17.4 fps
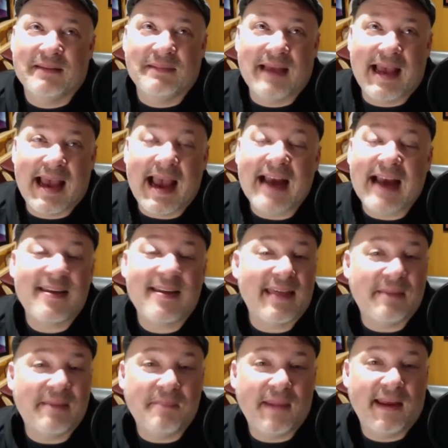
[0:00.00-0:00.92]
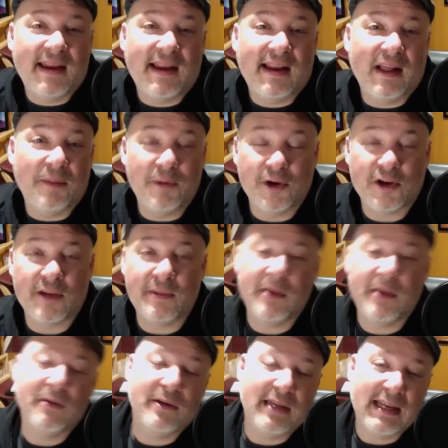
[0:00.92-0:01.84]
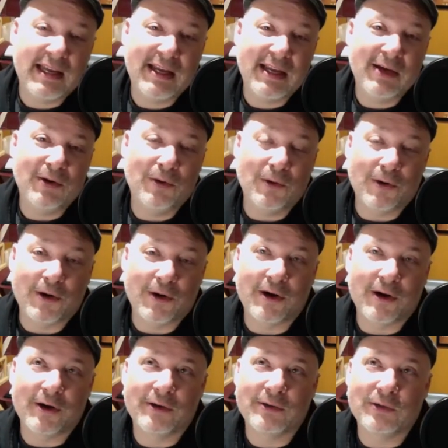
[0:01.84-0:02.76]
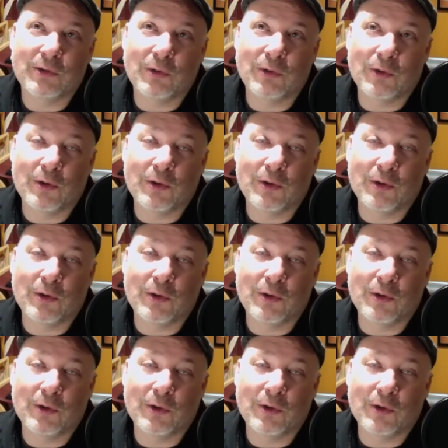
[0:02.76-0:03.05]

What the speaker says: act that might help your community, or